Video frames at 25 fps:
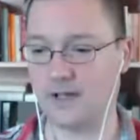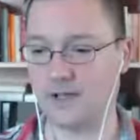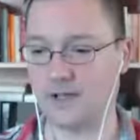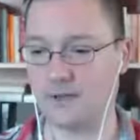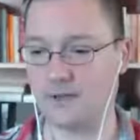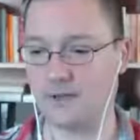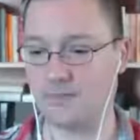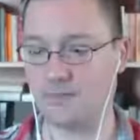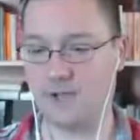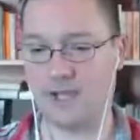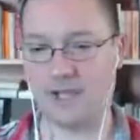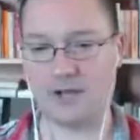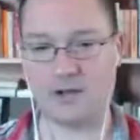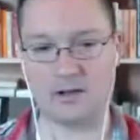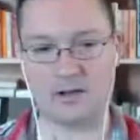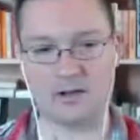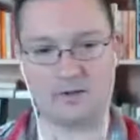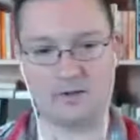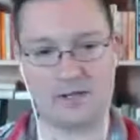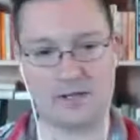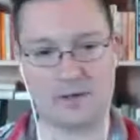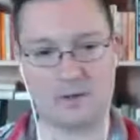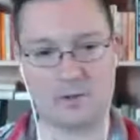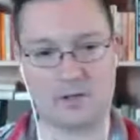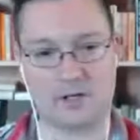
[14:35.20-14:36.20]
make all
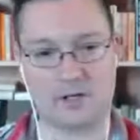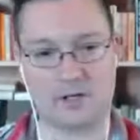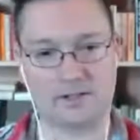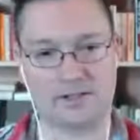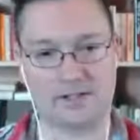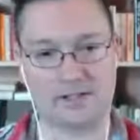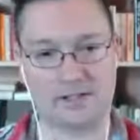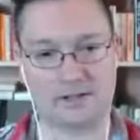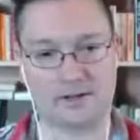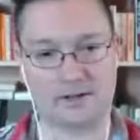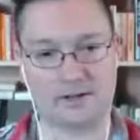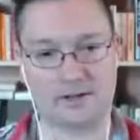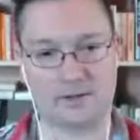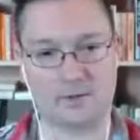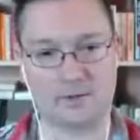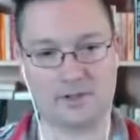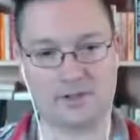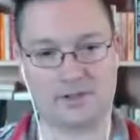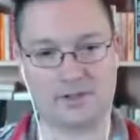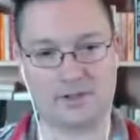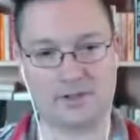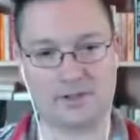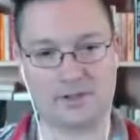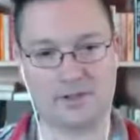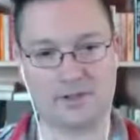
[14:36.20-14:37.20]
of that work together?
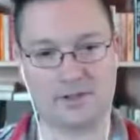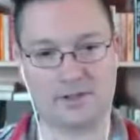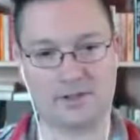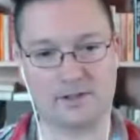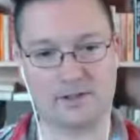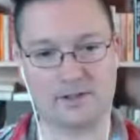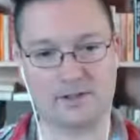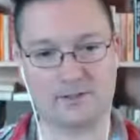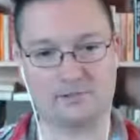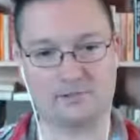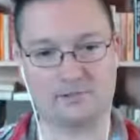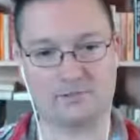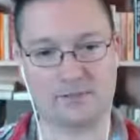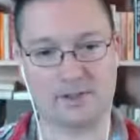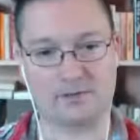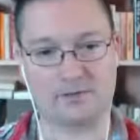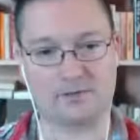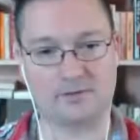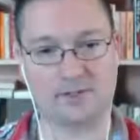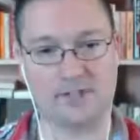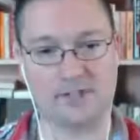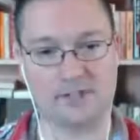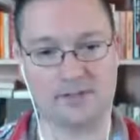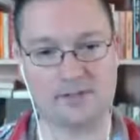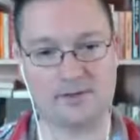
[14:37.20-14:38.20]
What's your
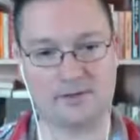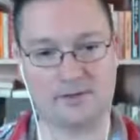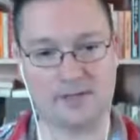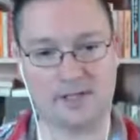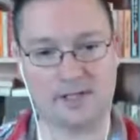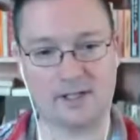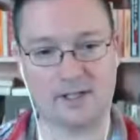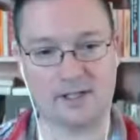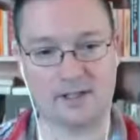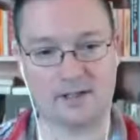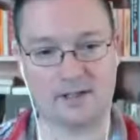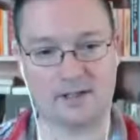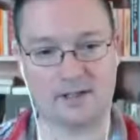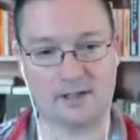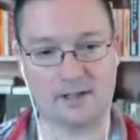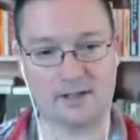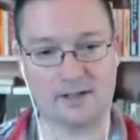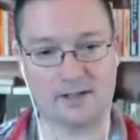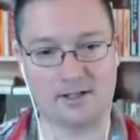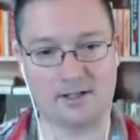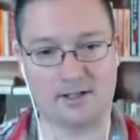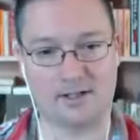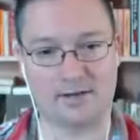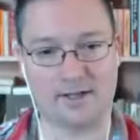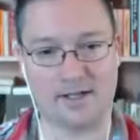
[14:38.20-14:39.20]
philosophy
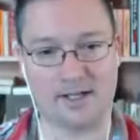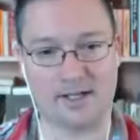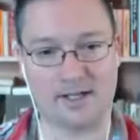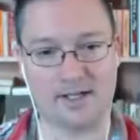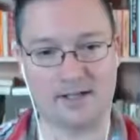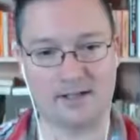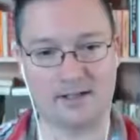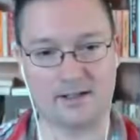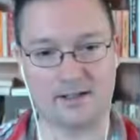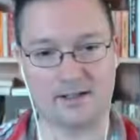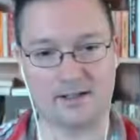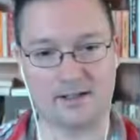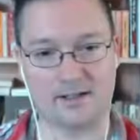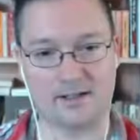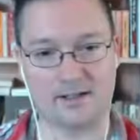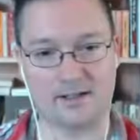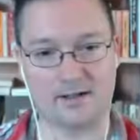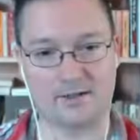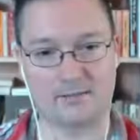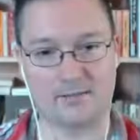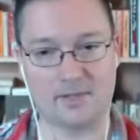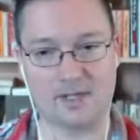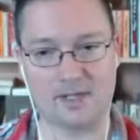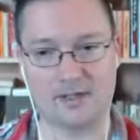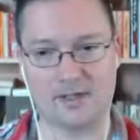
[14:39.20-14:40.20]
on that?
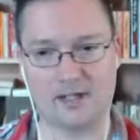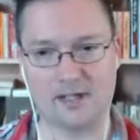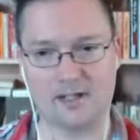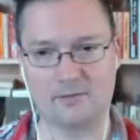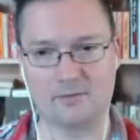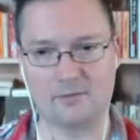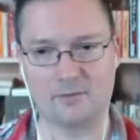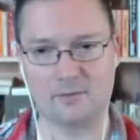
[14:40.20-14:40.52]
And